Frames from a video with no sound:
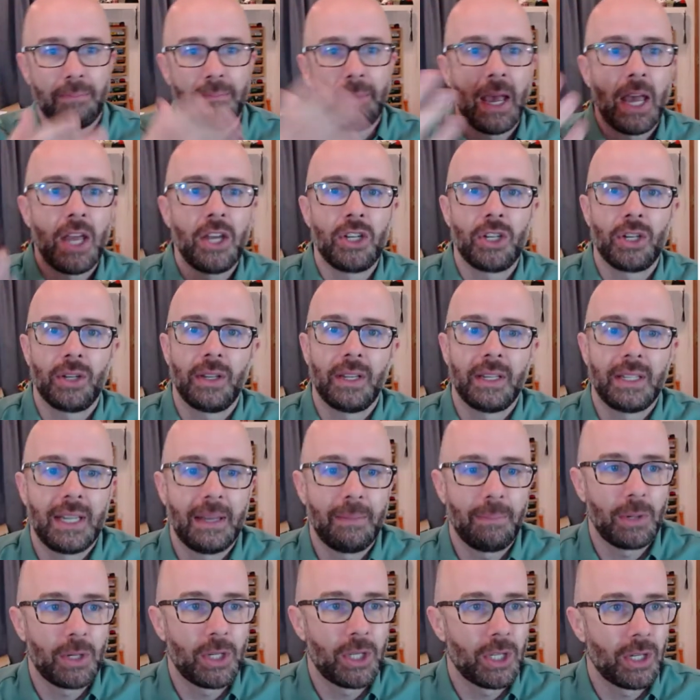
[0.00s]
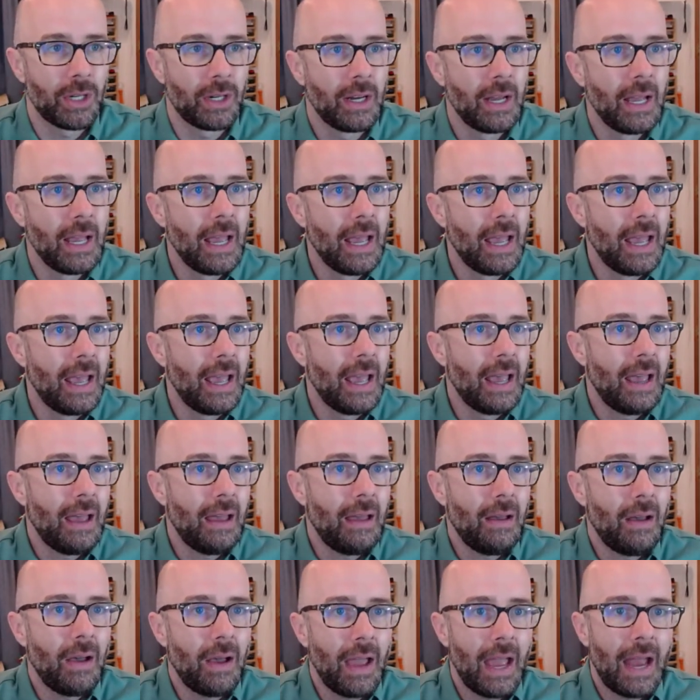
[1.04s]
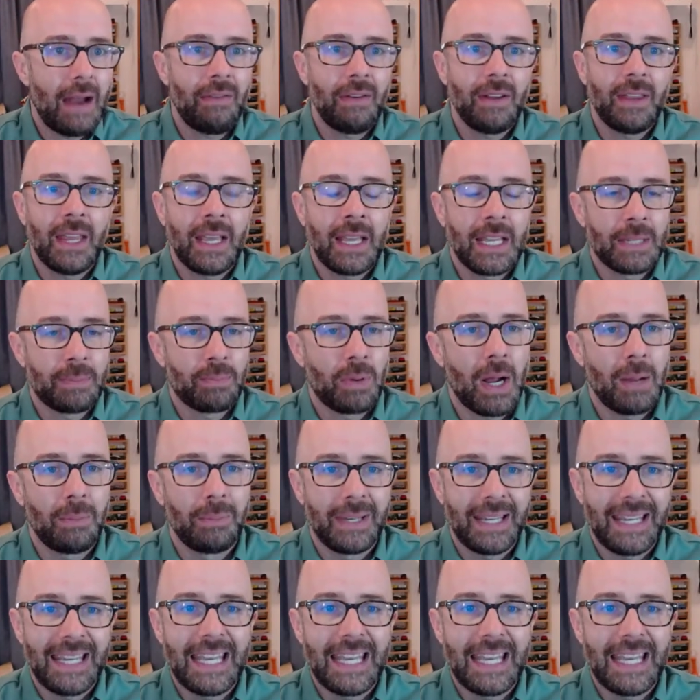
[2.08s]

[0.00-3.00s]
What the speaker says: measure the temperature, everything is probably